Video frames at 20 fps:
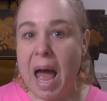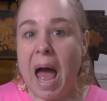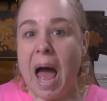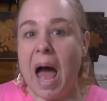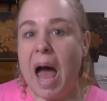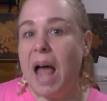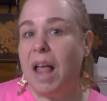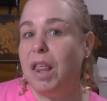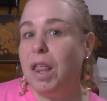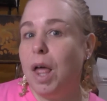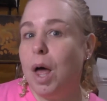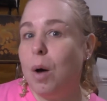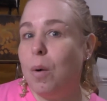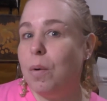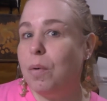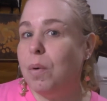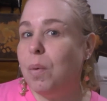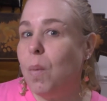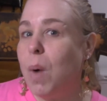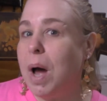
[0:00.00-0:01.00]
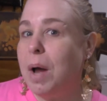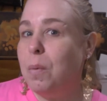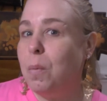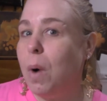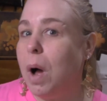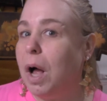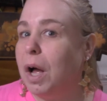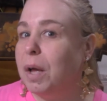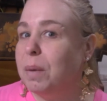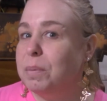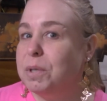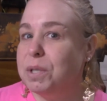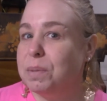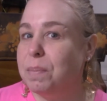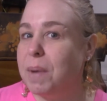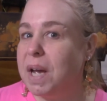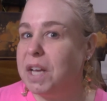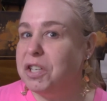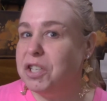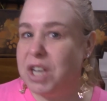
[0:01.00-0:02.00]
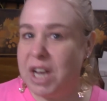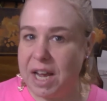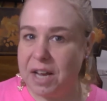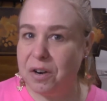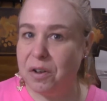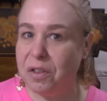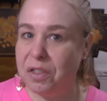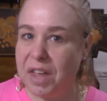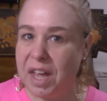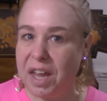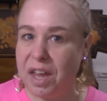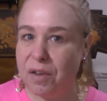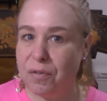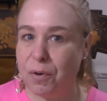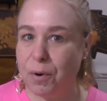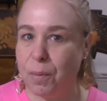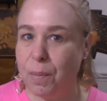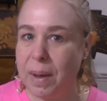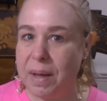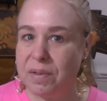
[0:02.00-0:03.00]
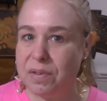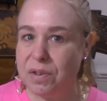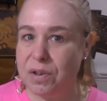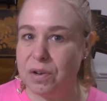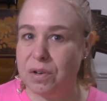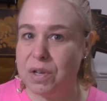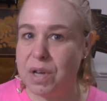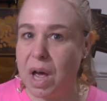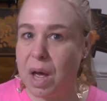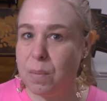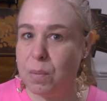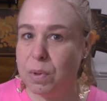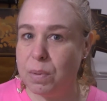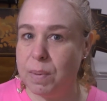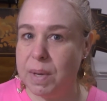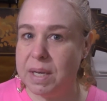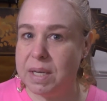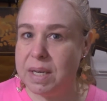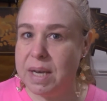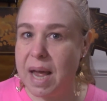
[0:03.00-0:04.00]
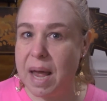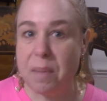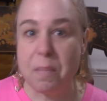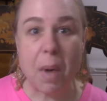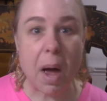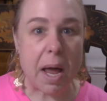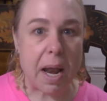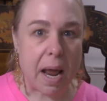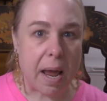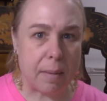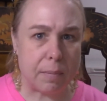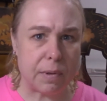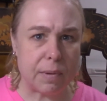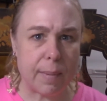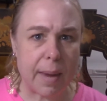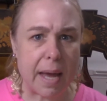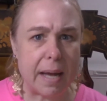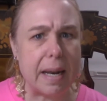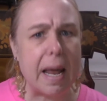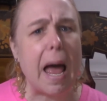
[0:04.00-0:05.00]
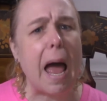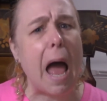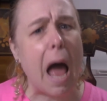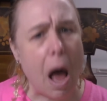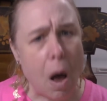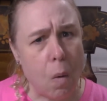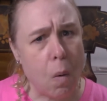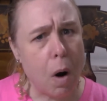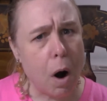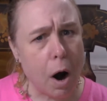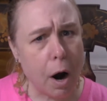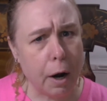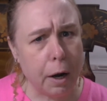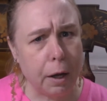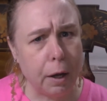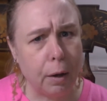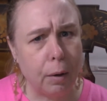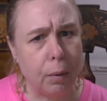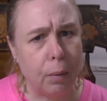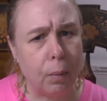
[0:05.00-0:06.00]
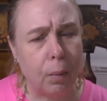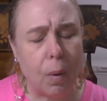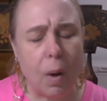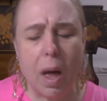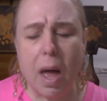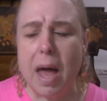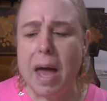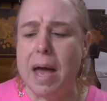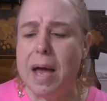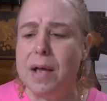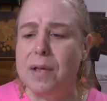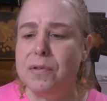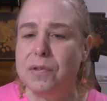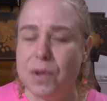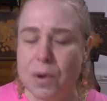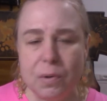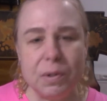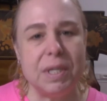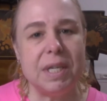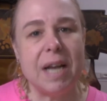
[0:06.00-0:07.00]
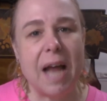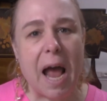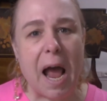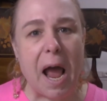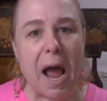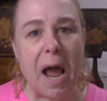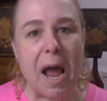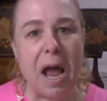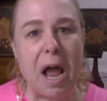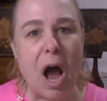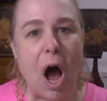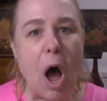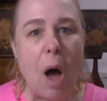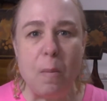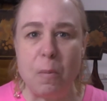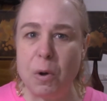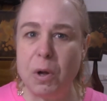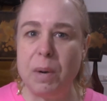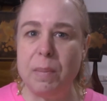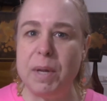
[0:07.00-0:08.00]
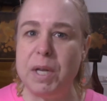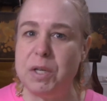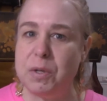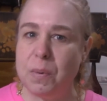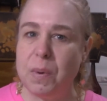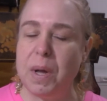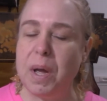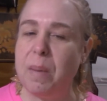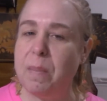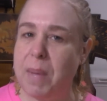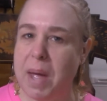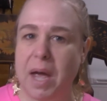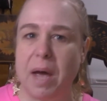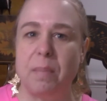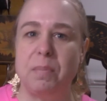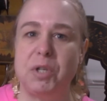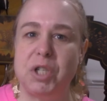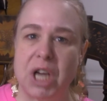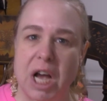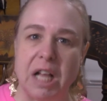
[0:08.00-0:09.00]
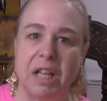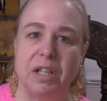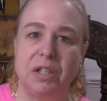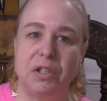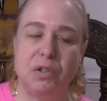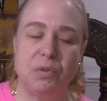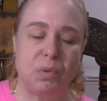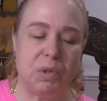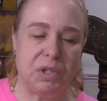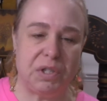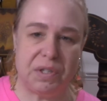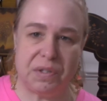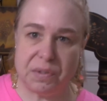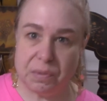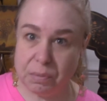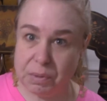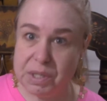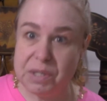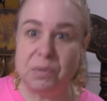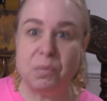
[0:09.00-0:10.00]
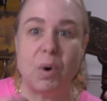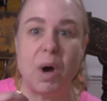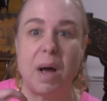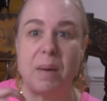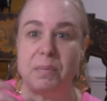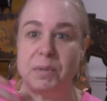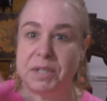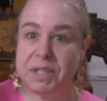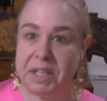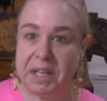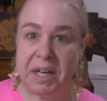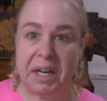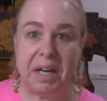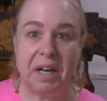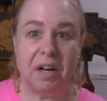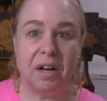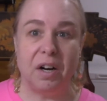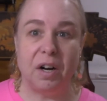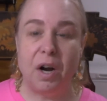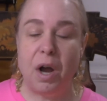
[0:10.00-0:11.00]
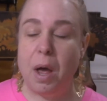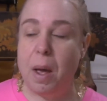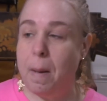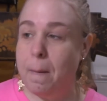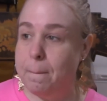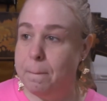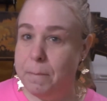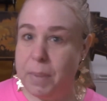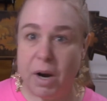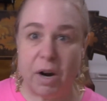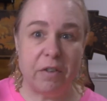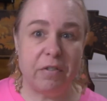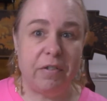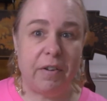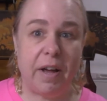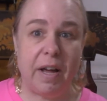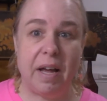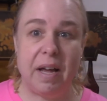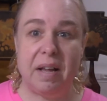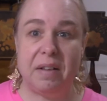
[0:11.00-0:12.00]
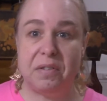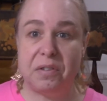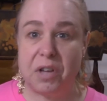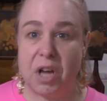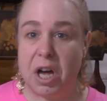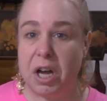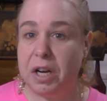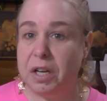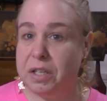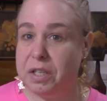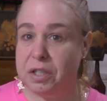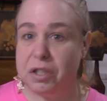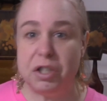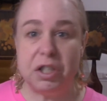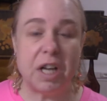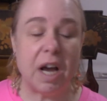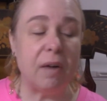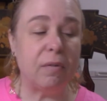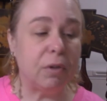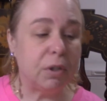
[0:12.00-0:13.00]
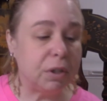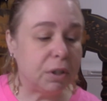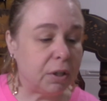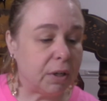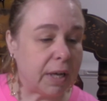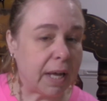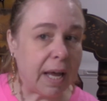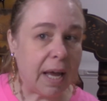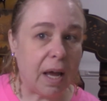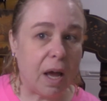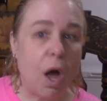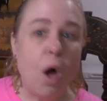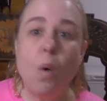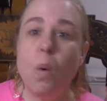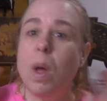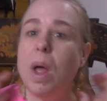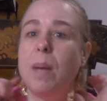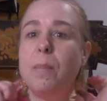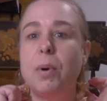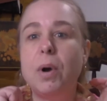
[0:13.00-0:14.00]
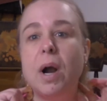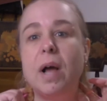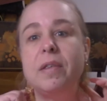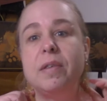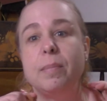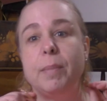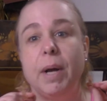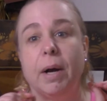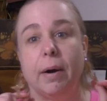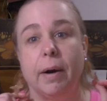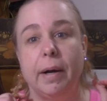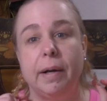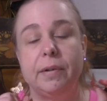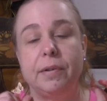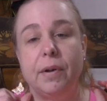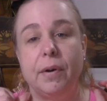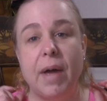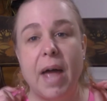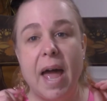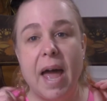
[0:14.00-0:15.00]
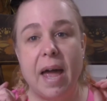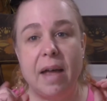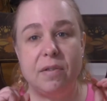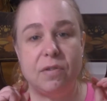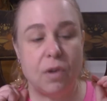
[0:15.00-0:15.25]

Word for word: Hello everyone, welcome to my channel. Thank you for wasting your time with me today. My name's Amanda. How are you? So today I'm going to be doing a makeup challenge, which is the reason why I'm sitting here barefaced, kind of disheveled looking. Well, I put on some earrings, okay?